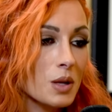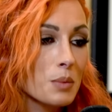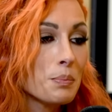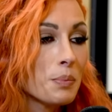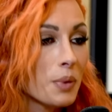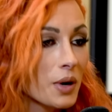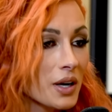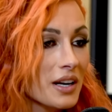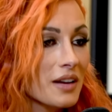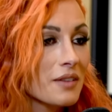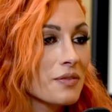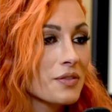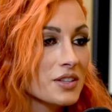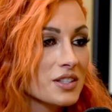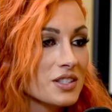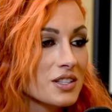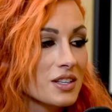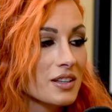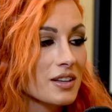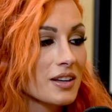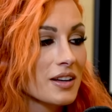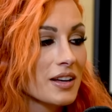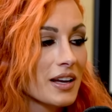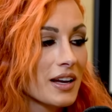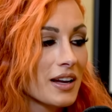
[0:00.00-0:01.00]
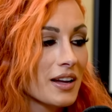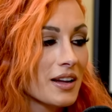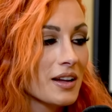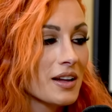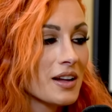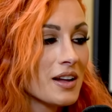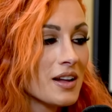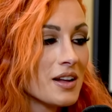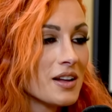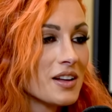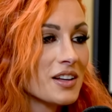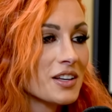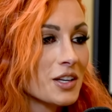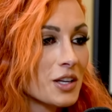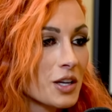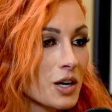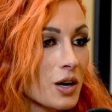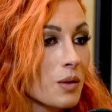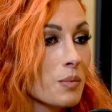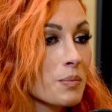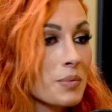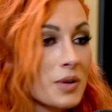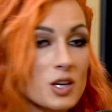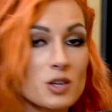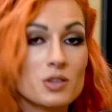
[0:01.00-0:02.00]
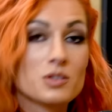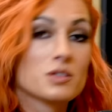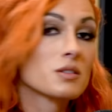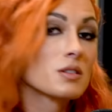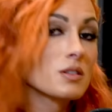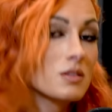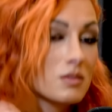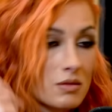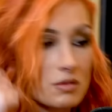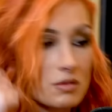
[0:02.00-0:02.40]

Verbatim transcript: but if it's eh, you know because